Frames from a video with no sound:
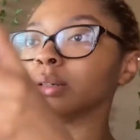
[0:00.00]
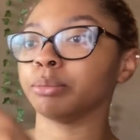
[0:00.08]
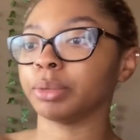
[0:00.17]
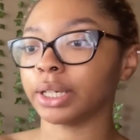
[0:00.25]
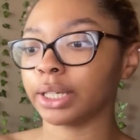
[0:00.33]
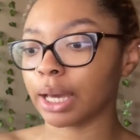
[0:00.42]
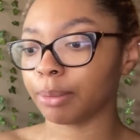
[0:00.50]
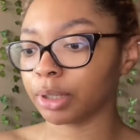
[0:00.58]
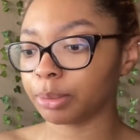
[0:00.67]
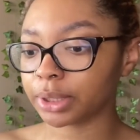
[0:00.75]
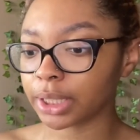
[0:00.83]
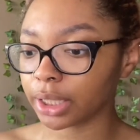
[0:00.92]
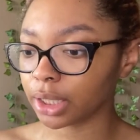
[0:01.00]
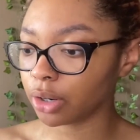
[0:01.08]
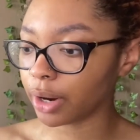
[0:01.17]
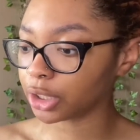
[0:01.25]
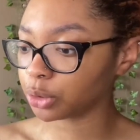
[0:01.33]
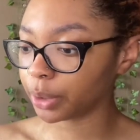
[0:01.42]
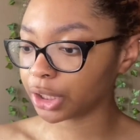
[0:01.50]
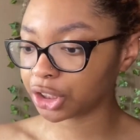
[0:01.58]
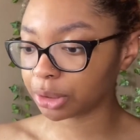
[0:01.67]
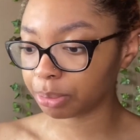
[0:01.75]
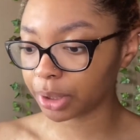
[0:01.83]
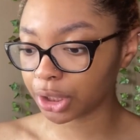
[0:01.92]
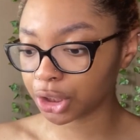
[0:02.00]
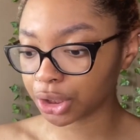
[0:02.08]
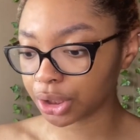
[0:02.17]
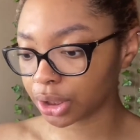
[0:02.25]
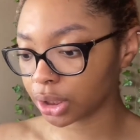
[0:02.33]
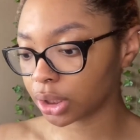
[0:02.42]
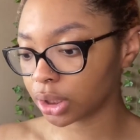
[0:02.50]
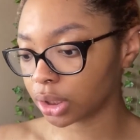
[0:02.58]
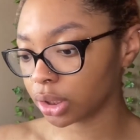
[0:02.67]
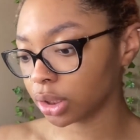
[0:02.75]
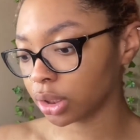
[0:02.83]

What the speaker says: But yeah, I'm going to be taking graduation pictures.